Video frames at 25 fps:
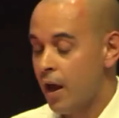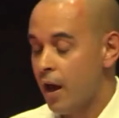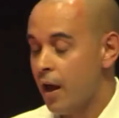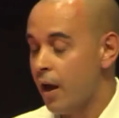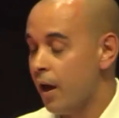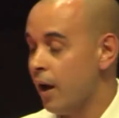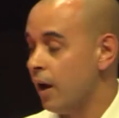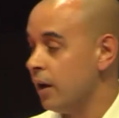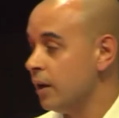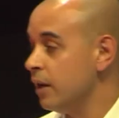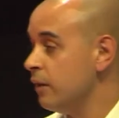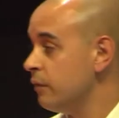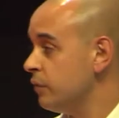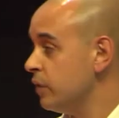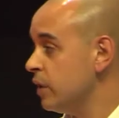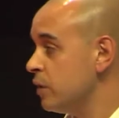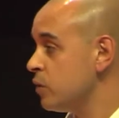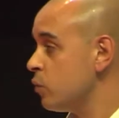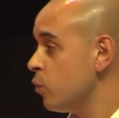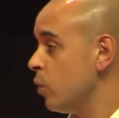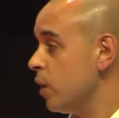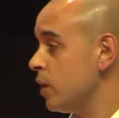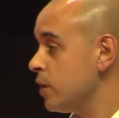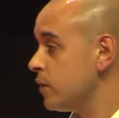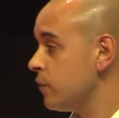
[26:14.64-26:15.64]
If
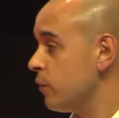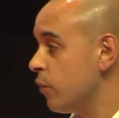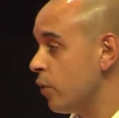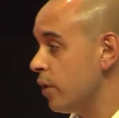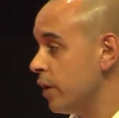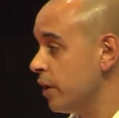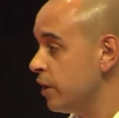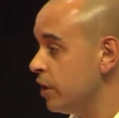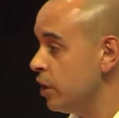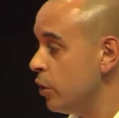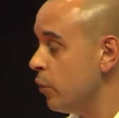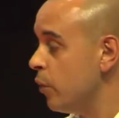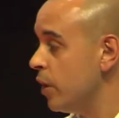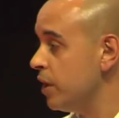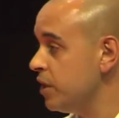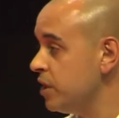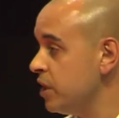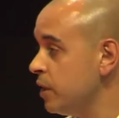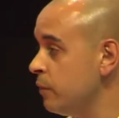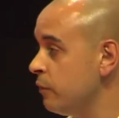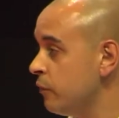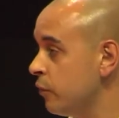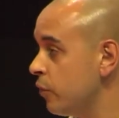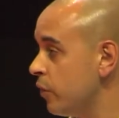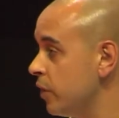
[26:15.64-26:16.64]
this was for a QA
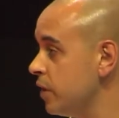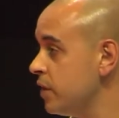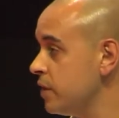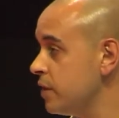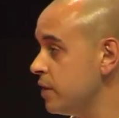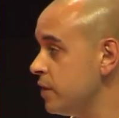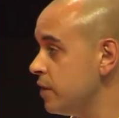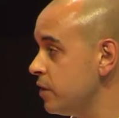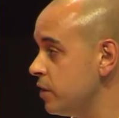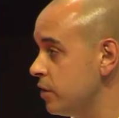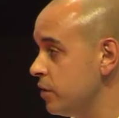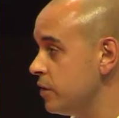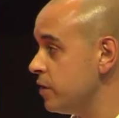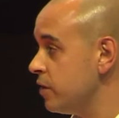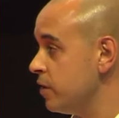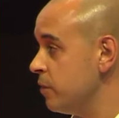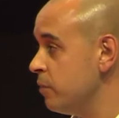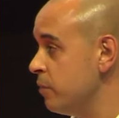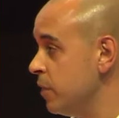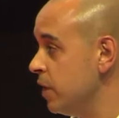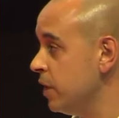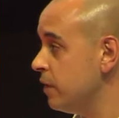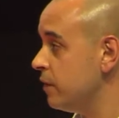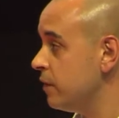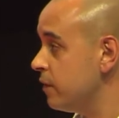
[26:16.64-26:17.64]
team, for instance, to
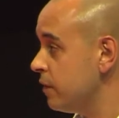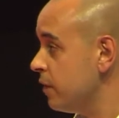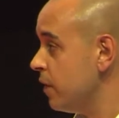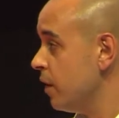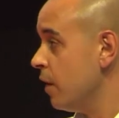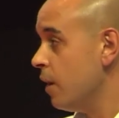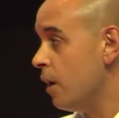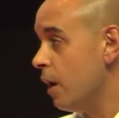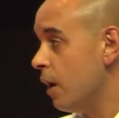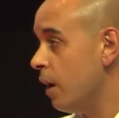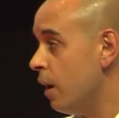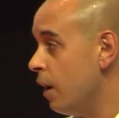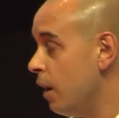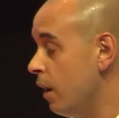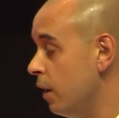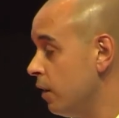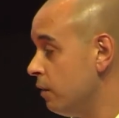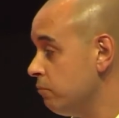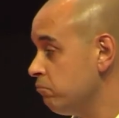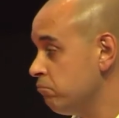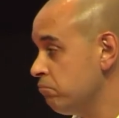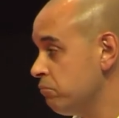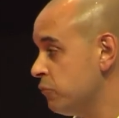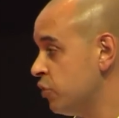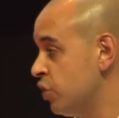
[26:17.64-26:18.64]
submit
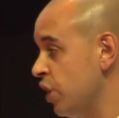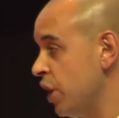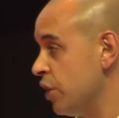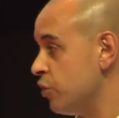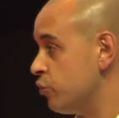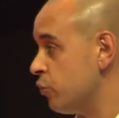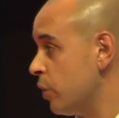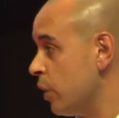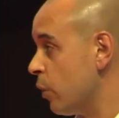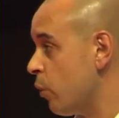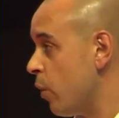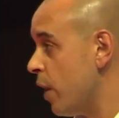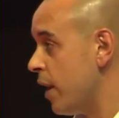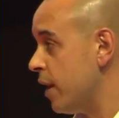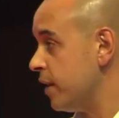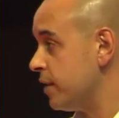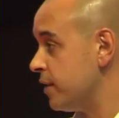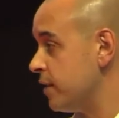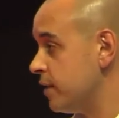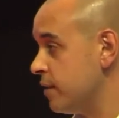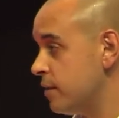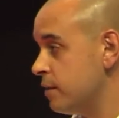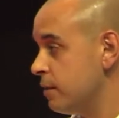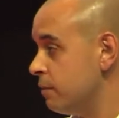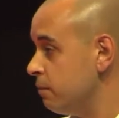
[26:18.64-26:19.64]
change
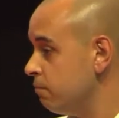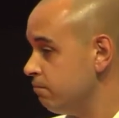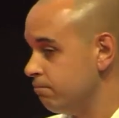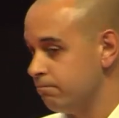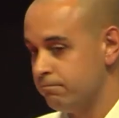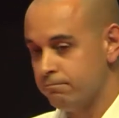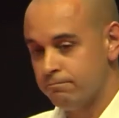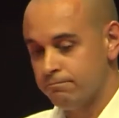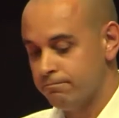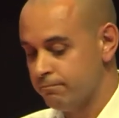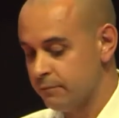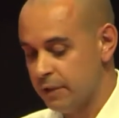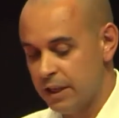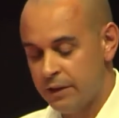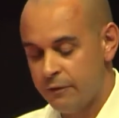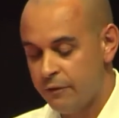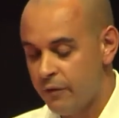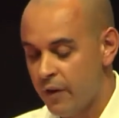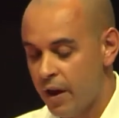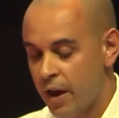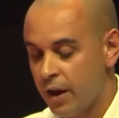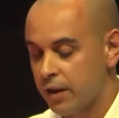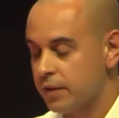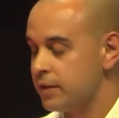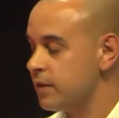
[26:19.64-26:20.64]
requests,
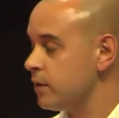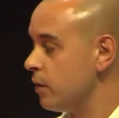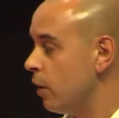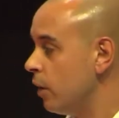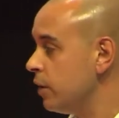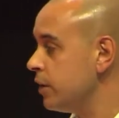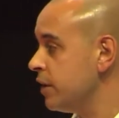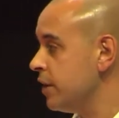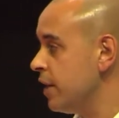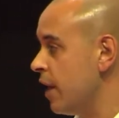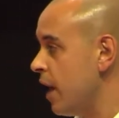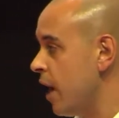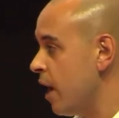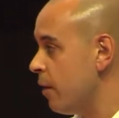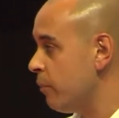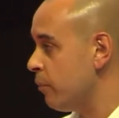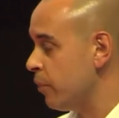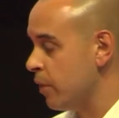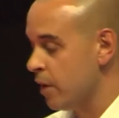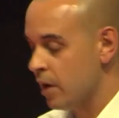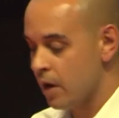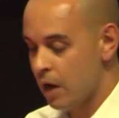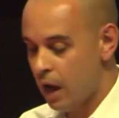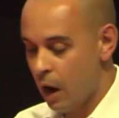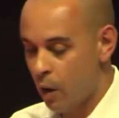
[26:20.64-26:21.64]
defects on the
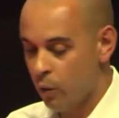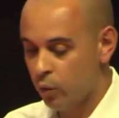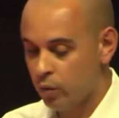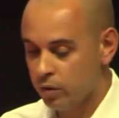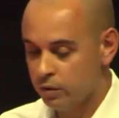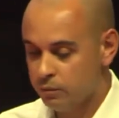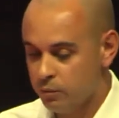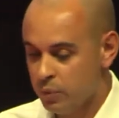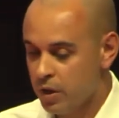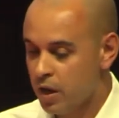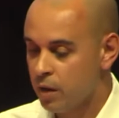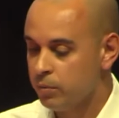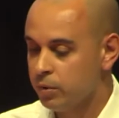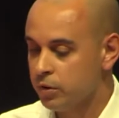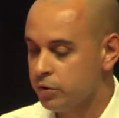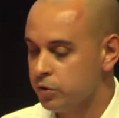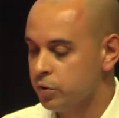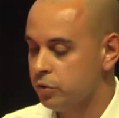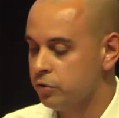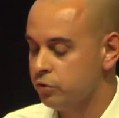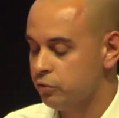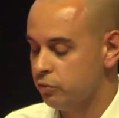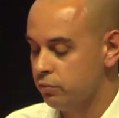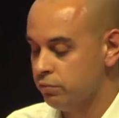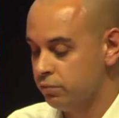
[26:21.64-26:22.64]
app, I would be able
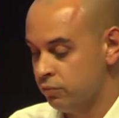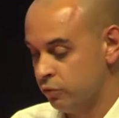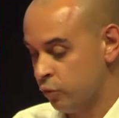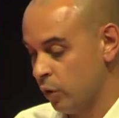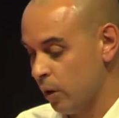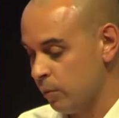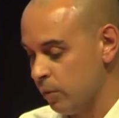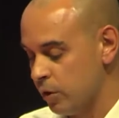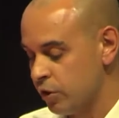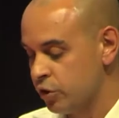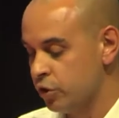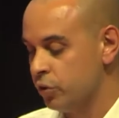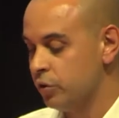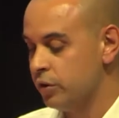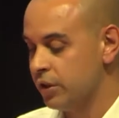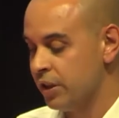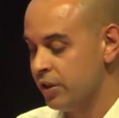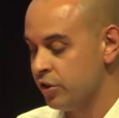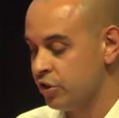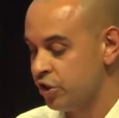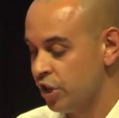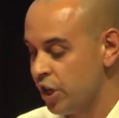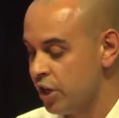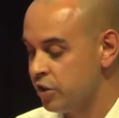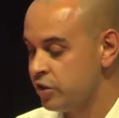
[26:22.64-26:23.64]
to troubleshoot
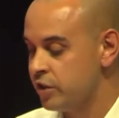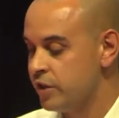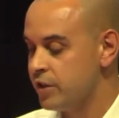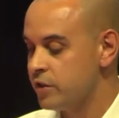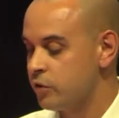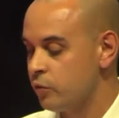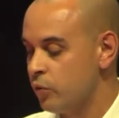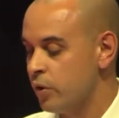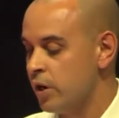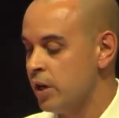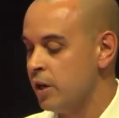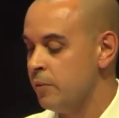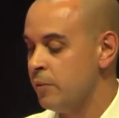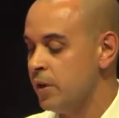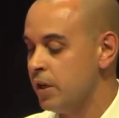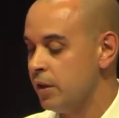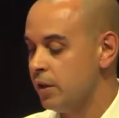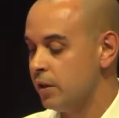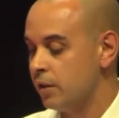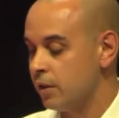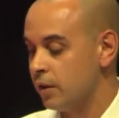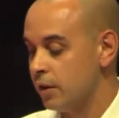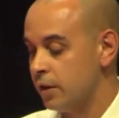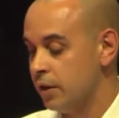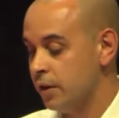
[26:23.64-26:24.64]
and change the screen
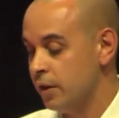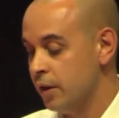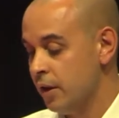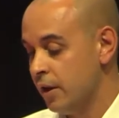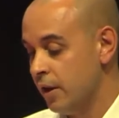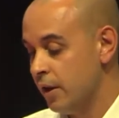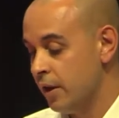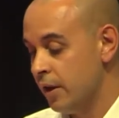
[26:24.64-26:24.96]
immediately.